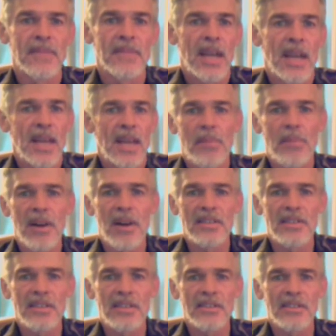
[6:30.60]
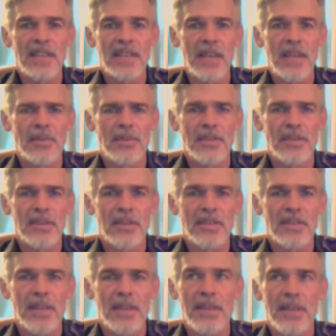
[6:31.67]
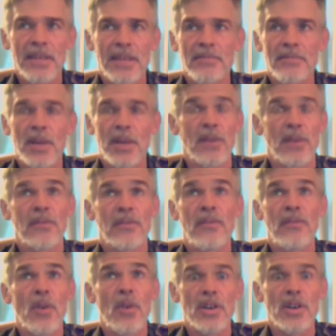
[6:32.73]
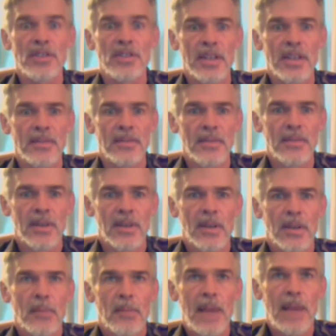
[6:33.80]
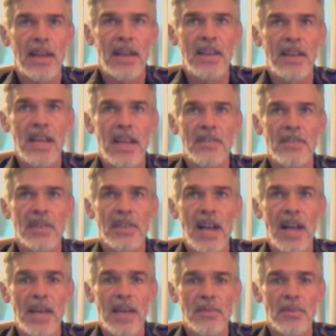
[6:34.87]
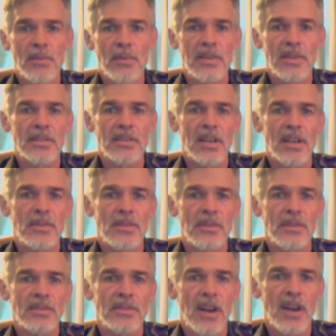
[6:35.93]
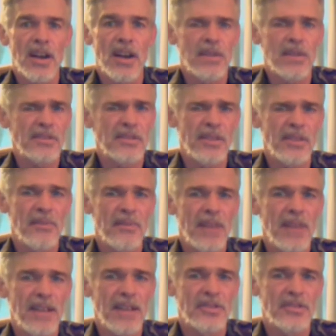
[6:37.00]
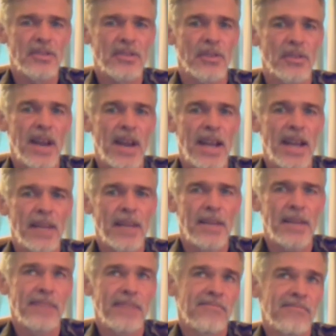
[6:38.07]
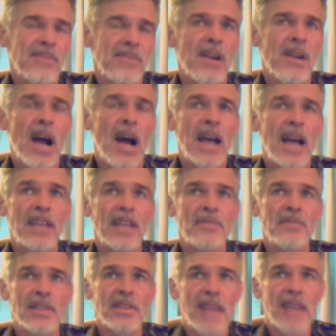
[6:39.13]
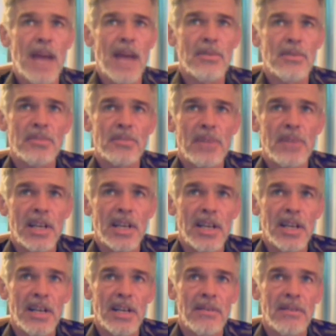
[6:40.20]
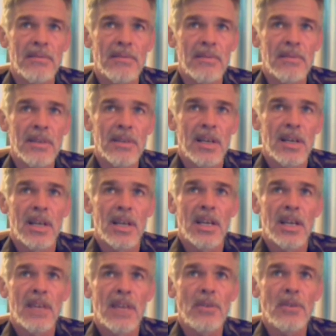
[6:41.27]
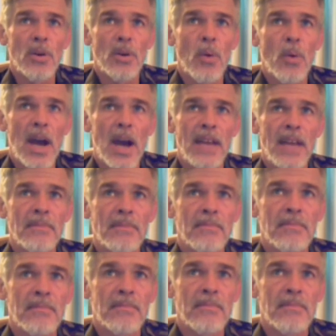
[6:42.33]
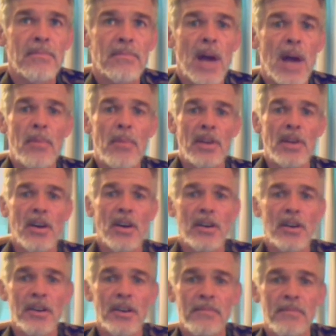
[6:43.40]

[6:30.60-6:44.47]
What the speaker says: the politicians can't be trusted. I mean, we were fortunate back in the Age of Enlightenment when this country was started. It was still not too great. I mean, I guess for the time it was pretty good. If you were a white property owner,